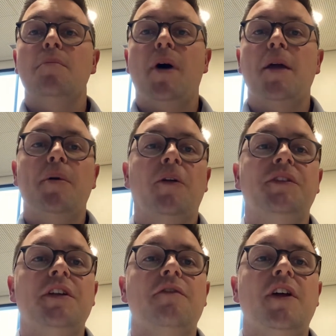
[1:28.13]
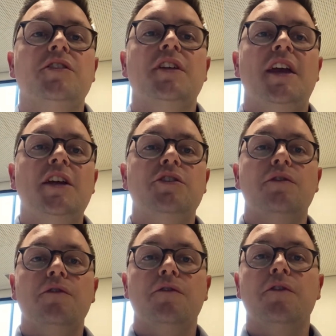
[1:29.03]
PayPal did eventually
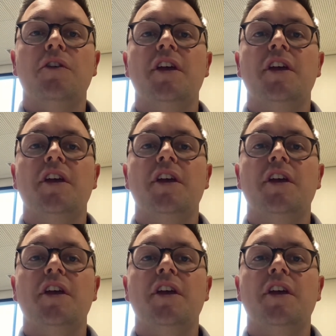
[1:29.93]
issue further